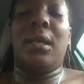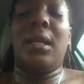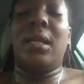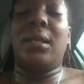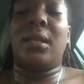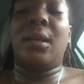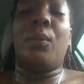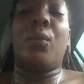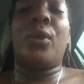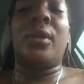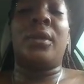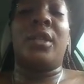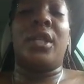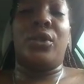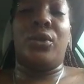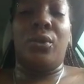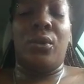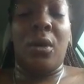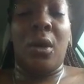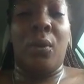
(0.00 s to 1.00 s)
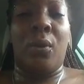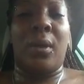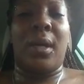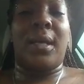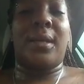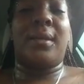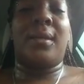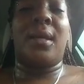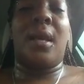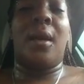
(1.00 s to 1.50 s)
it's important that you know what I
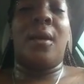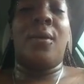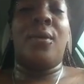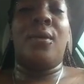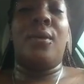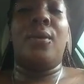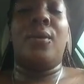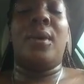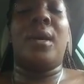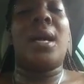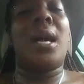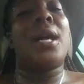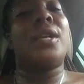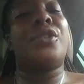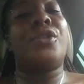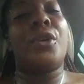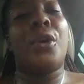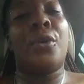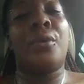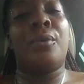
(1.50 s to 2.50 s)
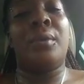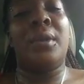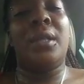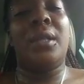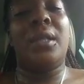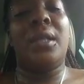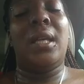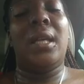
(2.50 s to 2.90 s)
saw, what God showed me.